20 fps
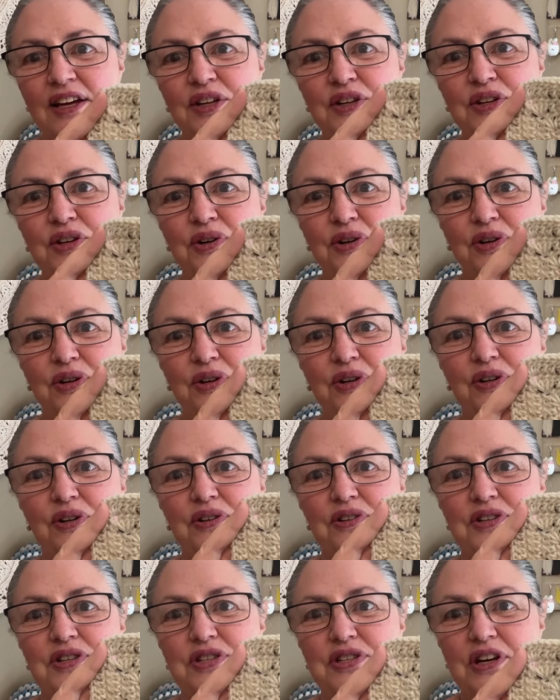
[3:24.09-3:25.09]
your
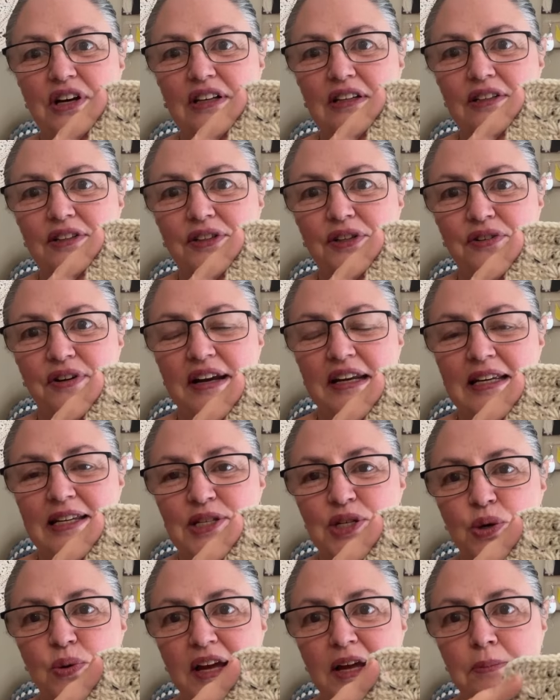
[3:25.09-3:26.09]
solid granny
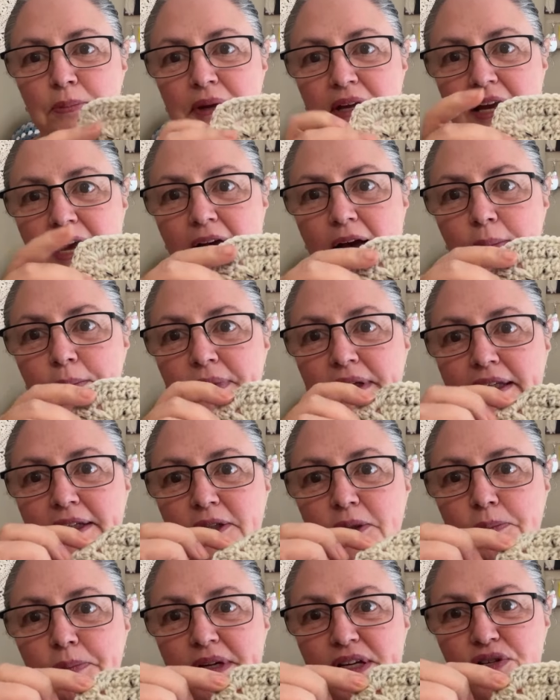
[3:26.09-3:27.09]
square become a
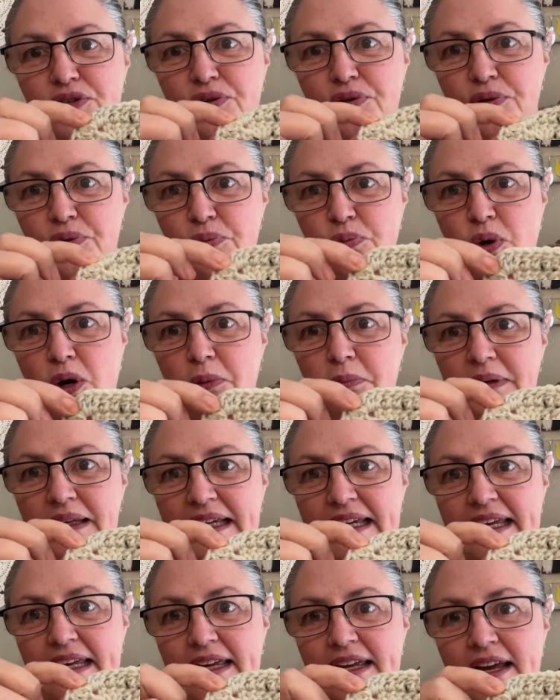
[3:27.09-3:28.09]
little bit too
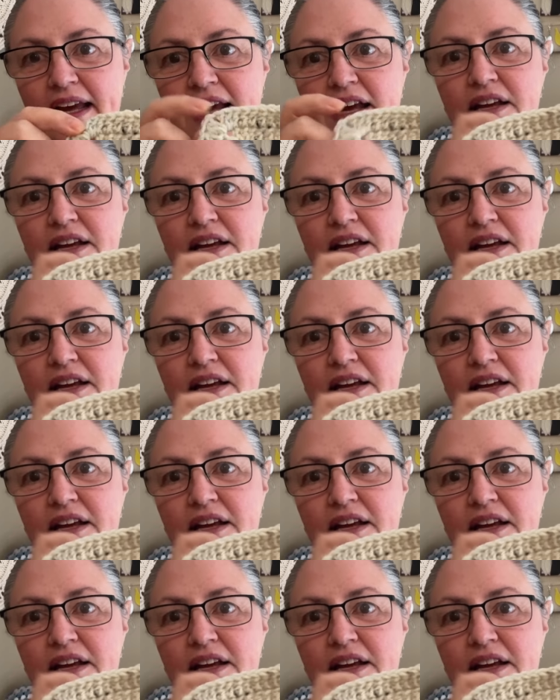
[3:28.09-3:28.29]
wobbly.